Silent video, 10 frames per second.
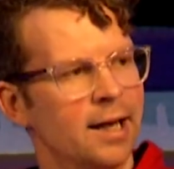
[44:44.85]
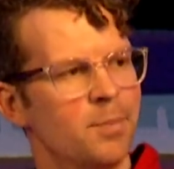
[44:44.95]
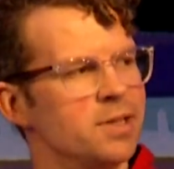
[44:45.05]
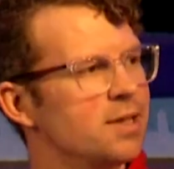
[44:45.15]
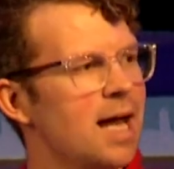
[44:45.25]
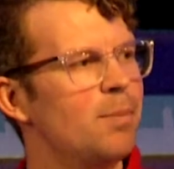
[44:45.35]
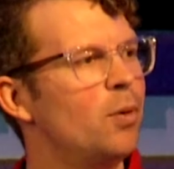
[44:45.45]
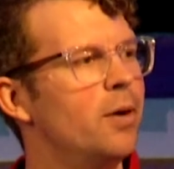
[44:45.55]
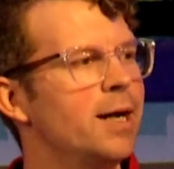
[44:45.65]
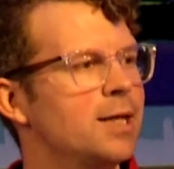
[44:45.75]
Up until that
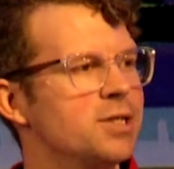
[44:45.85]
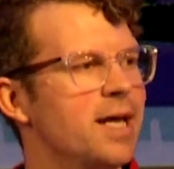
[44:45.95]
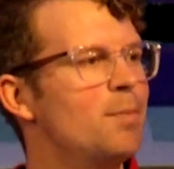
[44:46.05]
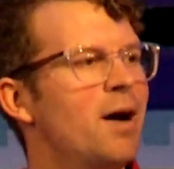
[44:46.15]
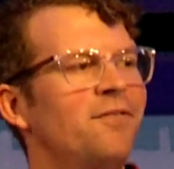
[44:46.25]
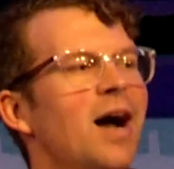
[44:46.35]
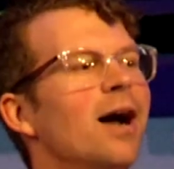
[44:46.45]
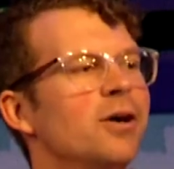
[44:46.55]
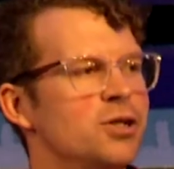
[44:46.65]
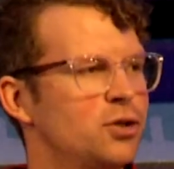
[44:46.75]
point, I just had my
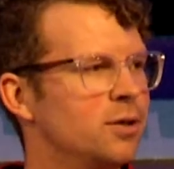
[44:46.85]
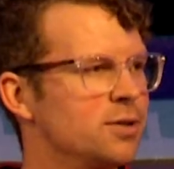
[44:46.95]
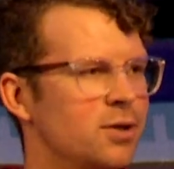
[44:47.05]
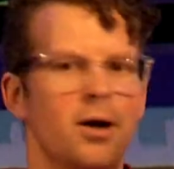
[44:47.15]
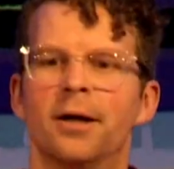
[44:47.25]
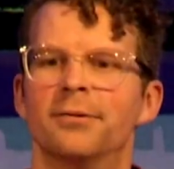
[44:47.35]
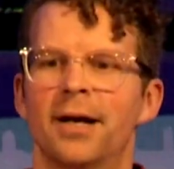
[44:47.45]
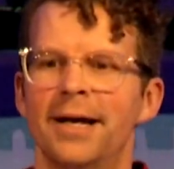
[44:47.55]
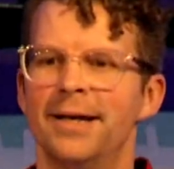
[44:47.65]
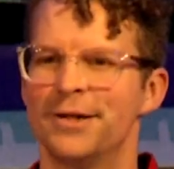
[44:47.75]
fire insurance card,
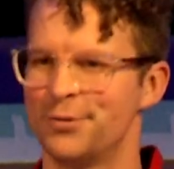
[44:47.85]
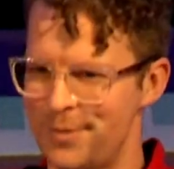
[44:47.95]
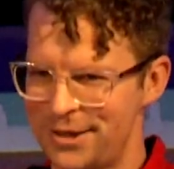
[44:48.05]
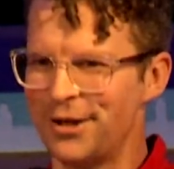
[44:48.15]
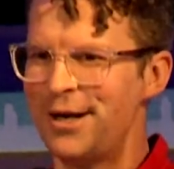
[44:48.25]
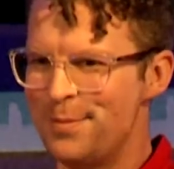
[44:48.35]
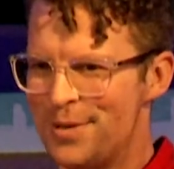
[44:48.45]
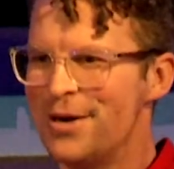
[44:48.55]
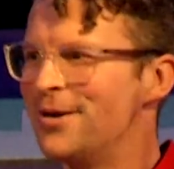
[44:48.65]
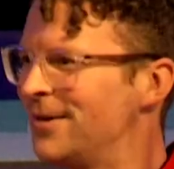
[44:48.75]
right? I just want to make sure I didn't
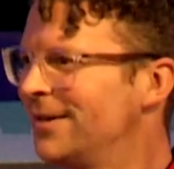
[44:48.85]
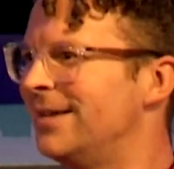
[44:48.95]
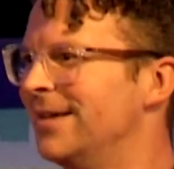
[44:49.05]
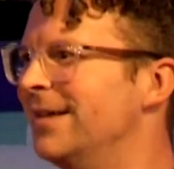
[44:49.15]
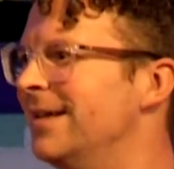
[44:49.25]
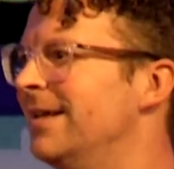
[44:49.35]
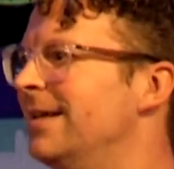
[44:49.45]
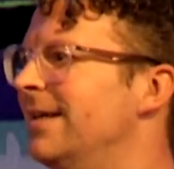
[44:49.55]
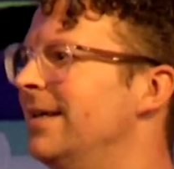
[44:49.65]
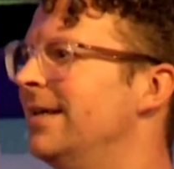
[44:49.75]
burn.
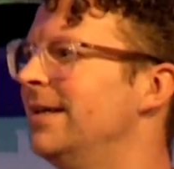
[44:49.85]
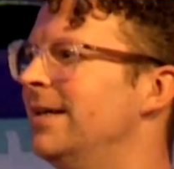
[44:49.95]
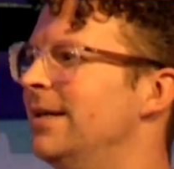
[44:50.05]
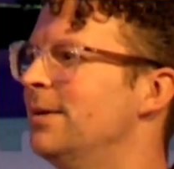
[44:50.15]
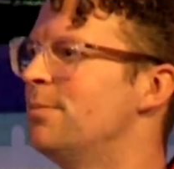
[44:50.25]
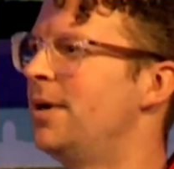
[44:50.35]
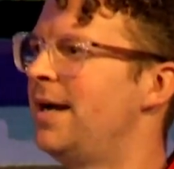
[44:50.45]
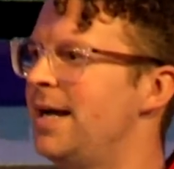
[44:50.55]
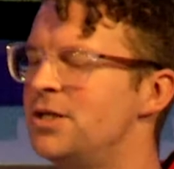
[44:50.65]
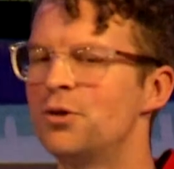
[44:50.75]
But at
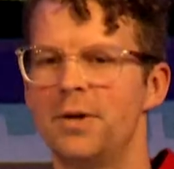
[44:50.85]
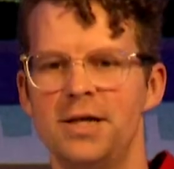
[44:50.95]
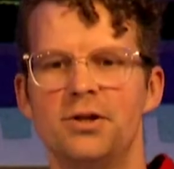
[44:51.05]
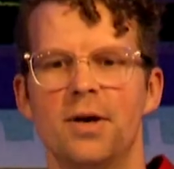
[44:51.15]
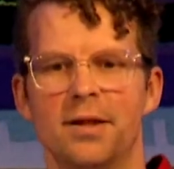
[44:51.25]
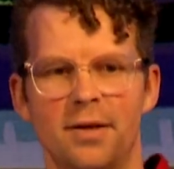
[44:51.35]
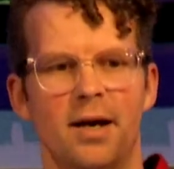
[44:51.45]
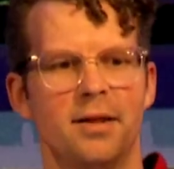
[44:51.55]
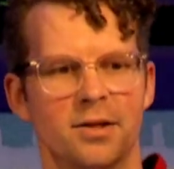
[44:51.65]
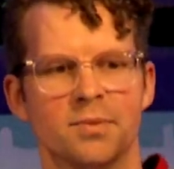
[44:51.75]
age 22, I
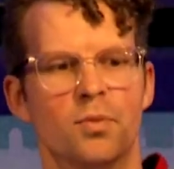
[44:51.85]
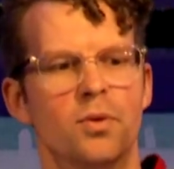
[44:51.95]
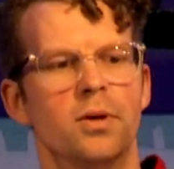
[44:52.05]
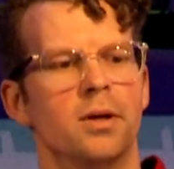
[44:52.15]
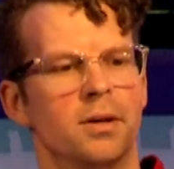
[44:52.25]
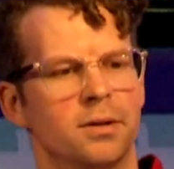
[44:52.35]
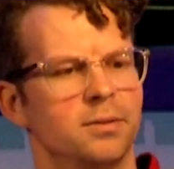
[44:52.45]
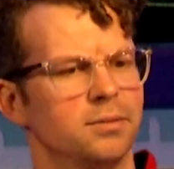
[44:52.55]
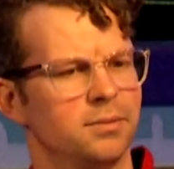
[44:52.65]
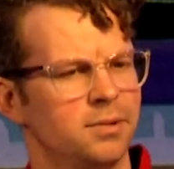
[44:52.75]
thought there's more
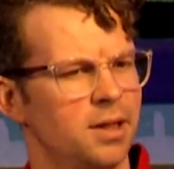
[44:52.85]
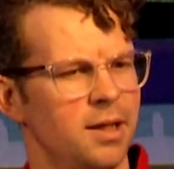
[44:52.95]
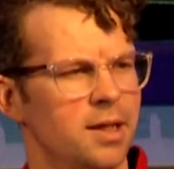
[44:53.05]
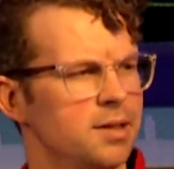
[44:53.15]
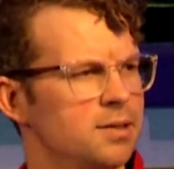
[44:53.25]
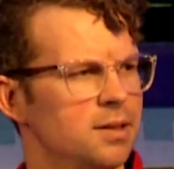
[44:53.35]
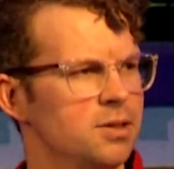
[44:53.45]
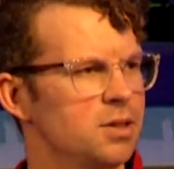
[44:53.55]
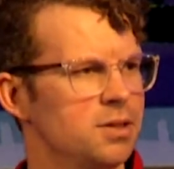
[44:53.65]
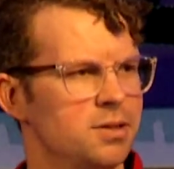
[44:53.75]
to this than
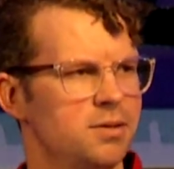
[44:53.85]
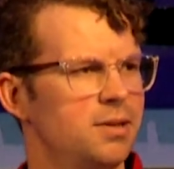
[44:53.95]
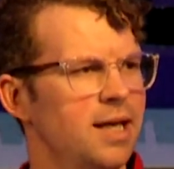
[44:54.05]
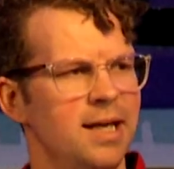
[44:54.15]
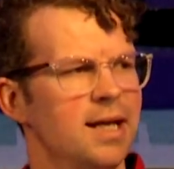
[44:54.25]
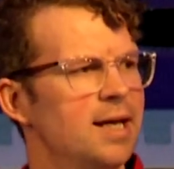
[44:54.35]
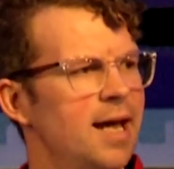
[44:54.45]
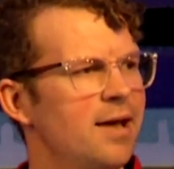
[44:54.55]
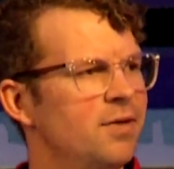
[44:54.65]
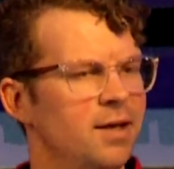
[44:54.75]
just getting into
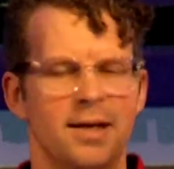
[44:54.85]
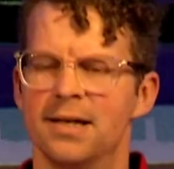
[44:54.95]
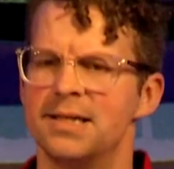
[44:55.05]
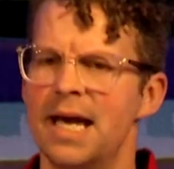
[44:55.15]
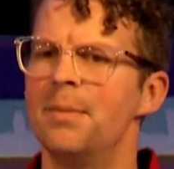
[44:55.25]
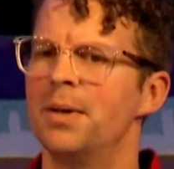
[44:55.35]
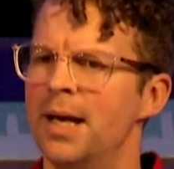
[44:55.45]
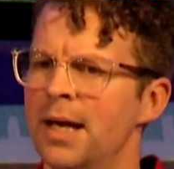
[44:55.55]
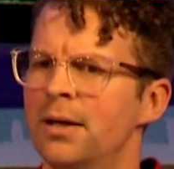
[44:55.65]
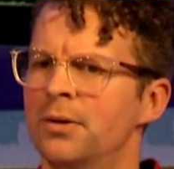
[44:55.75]
heaven and escaping
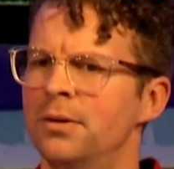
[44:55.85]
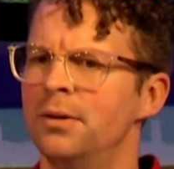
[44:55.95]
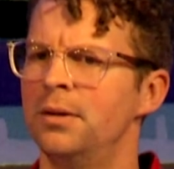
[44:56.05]
hell.